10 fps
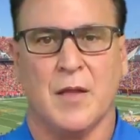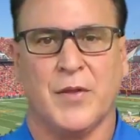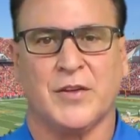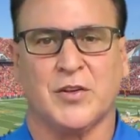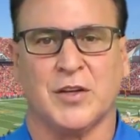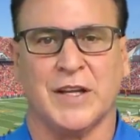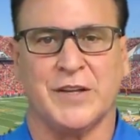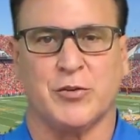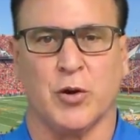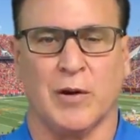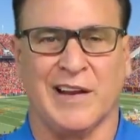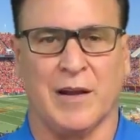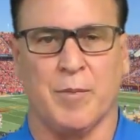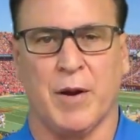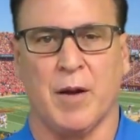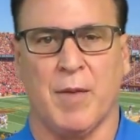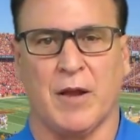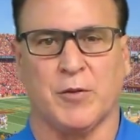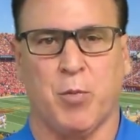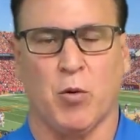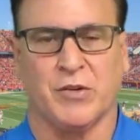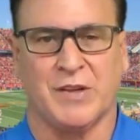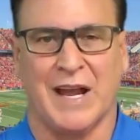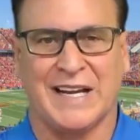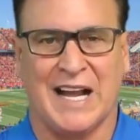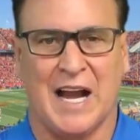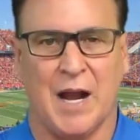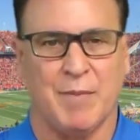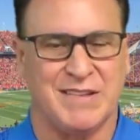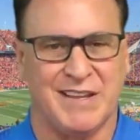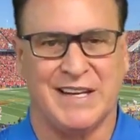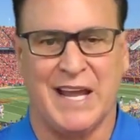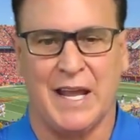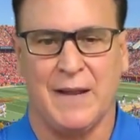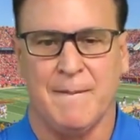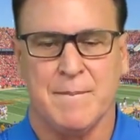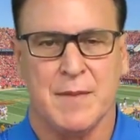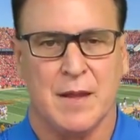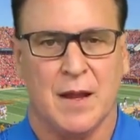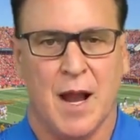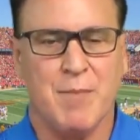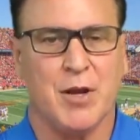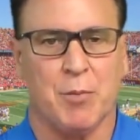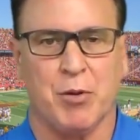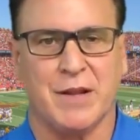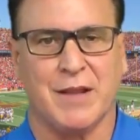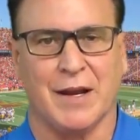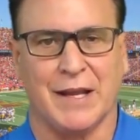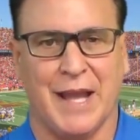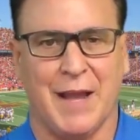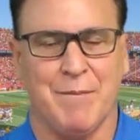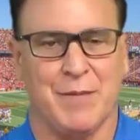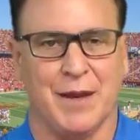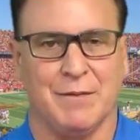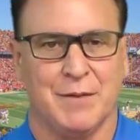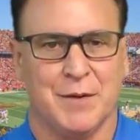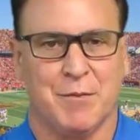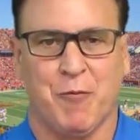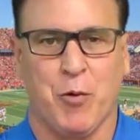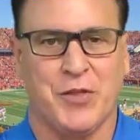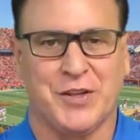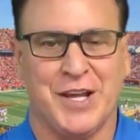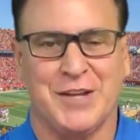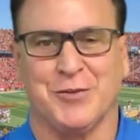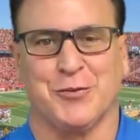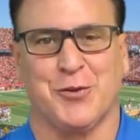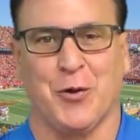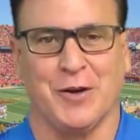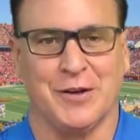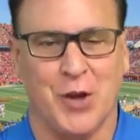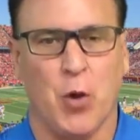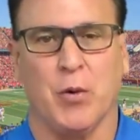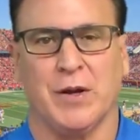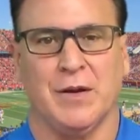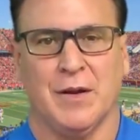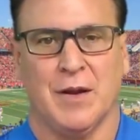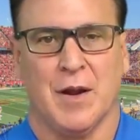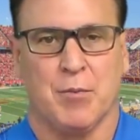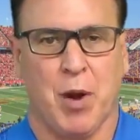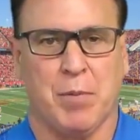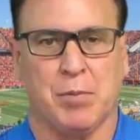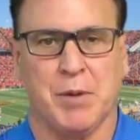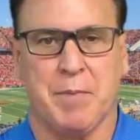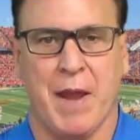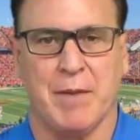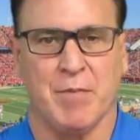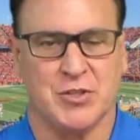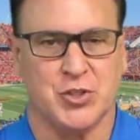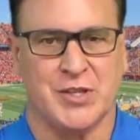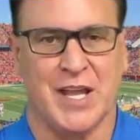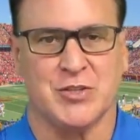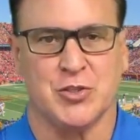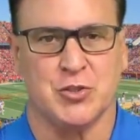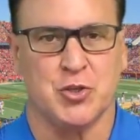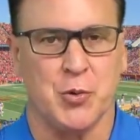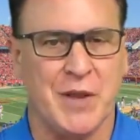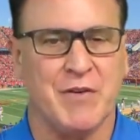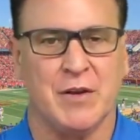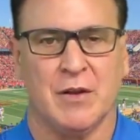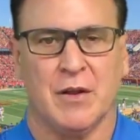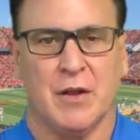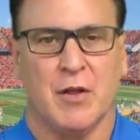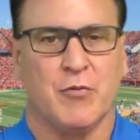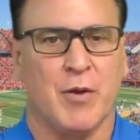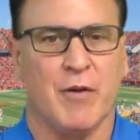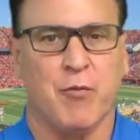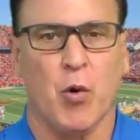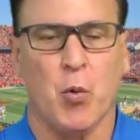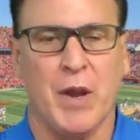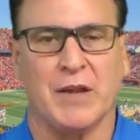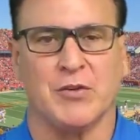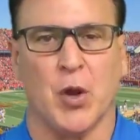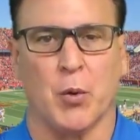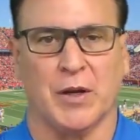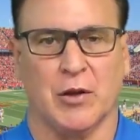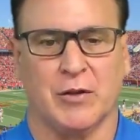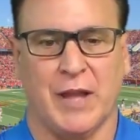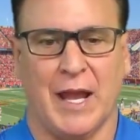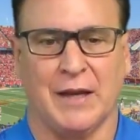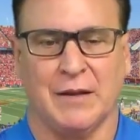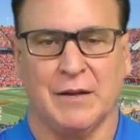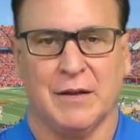This is Lee Sterling of ParamountSports.com, and today I'm going to break down a game that before the season started, no one probably paid much attention to. Even 3 or 4 weeks, no one looked at.